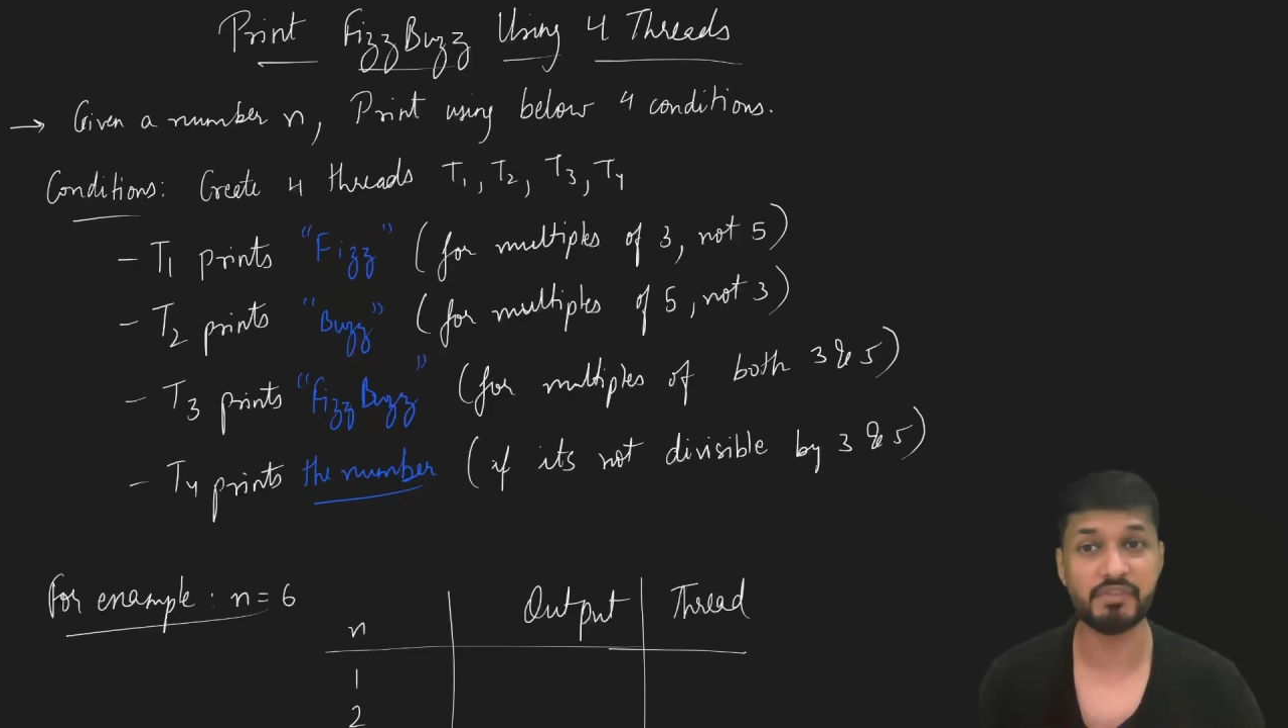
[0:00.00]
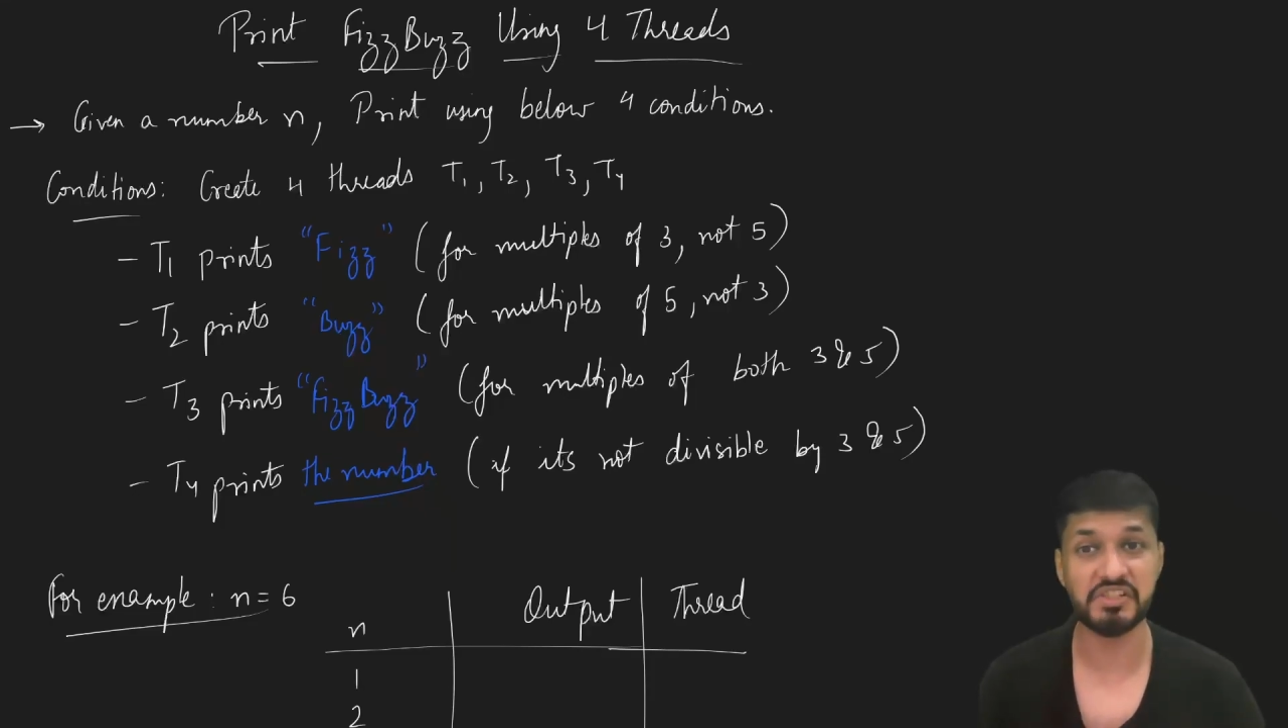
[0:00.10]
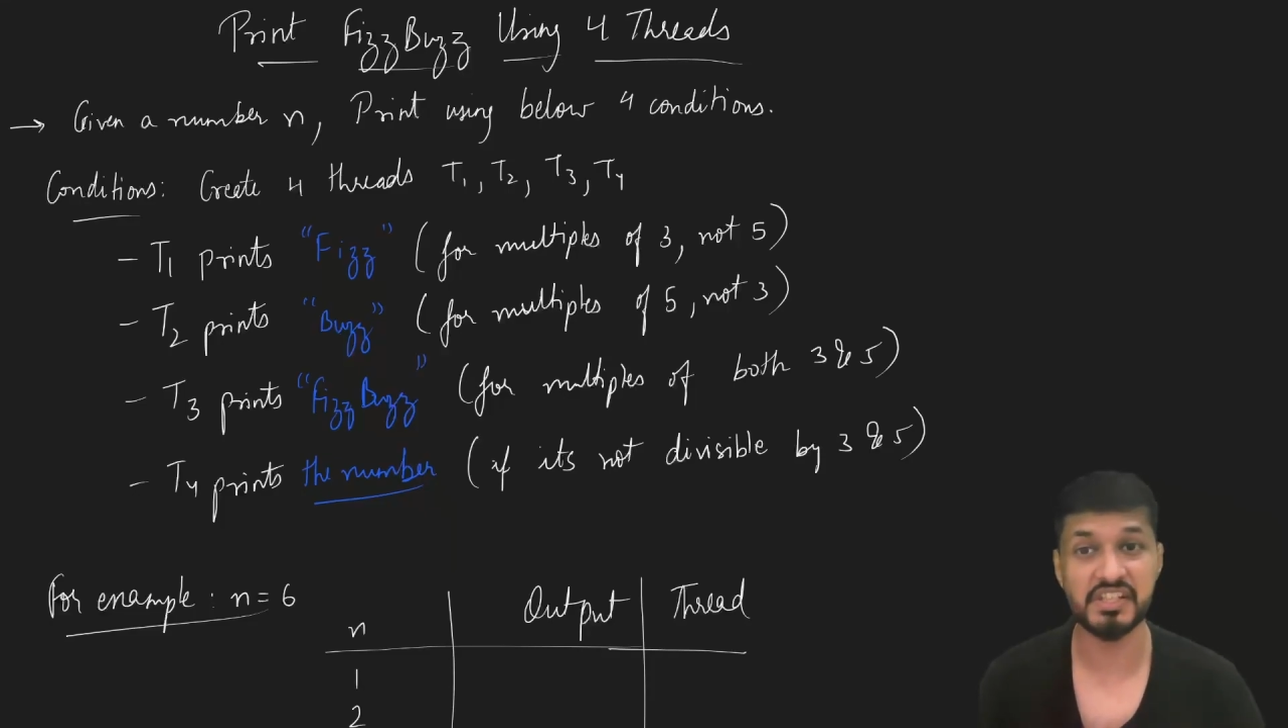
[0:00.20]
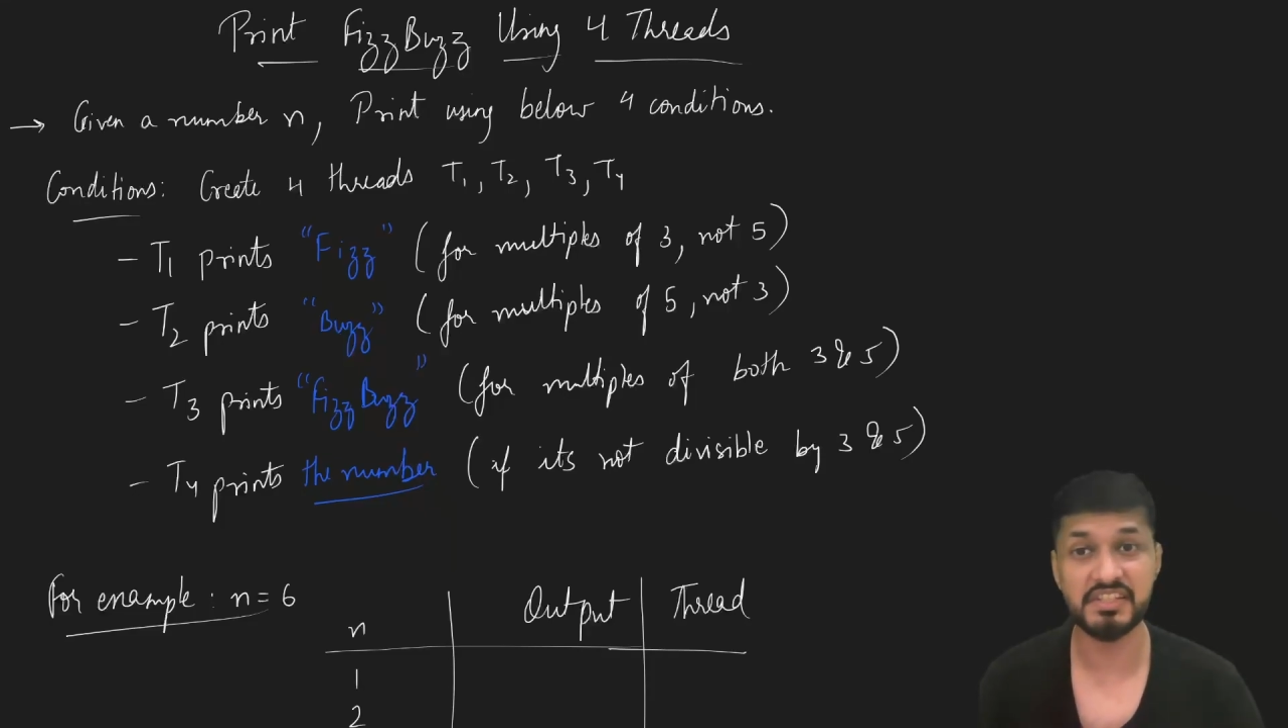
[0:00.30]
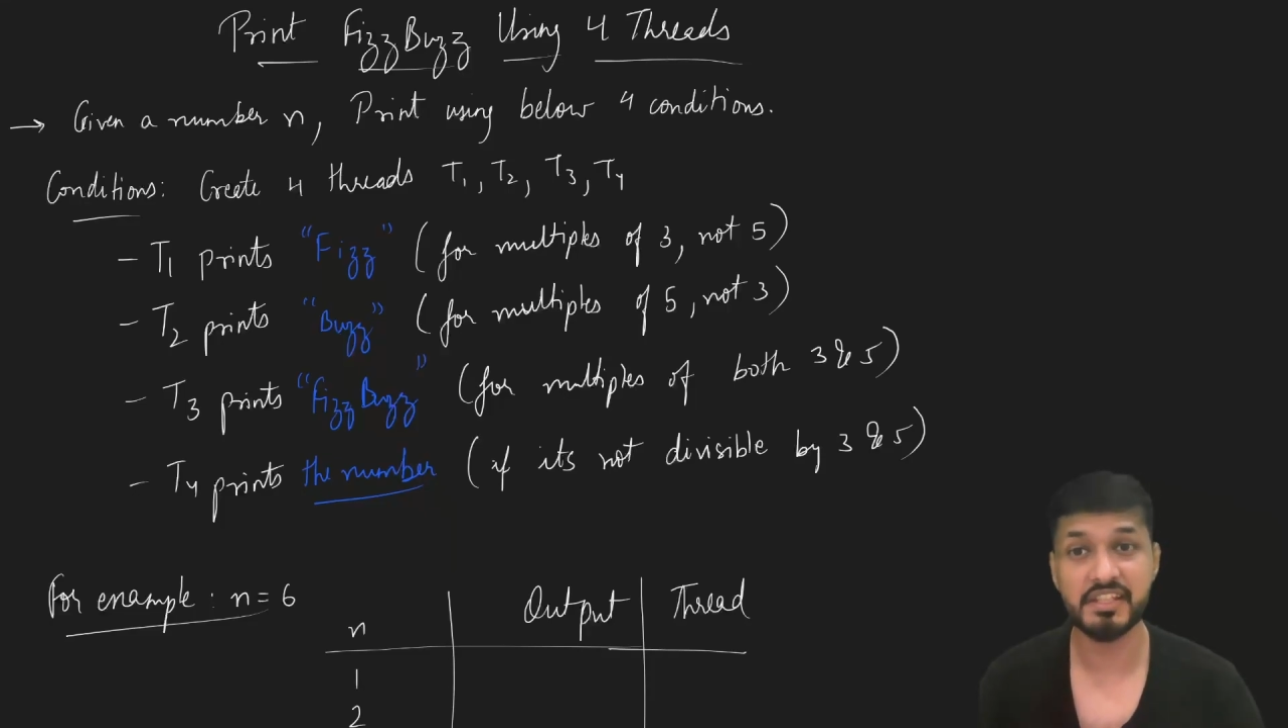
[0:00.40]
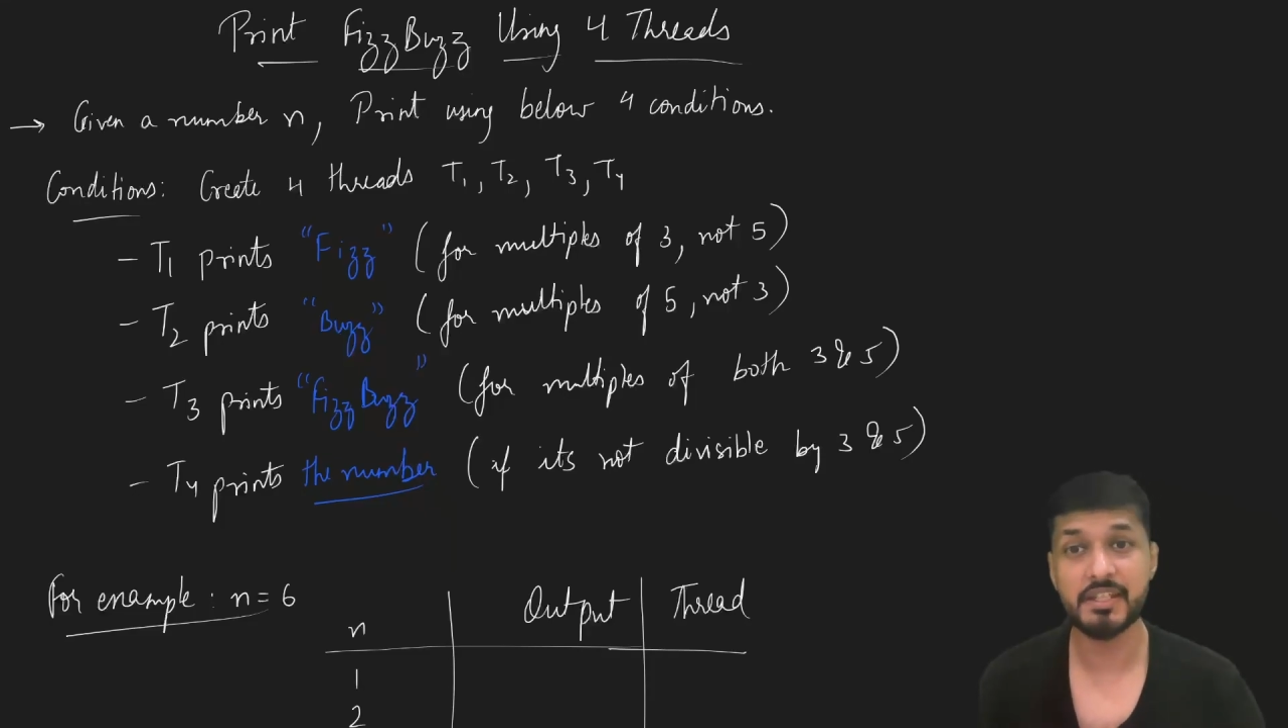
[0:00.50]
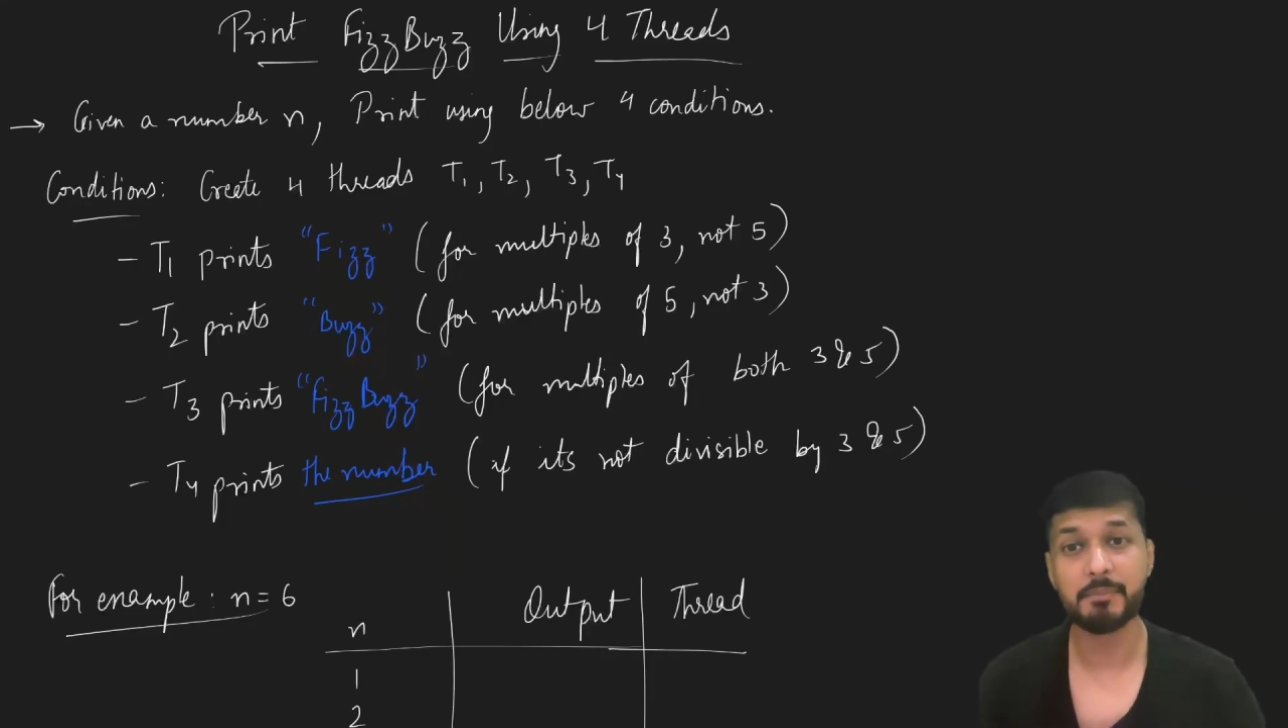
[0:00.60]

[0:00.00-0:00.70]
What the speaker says: which is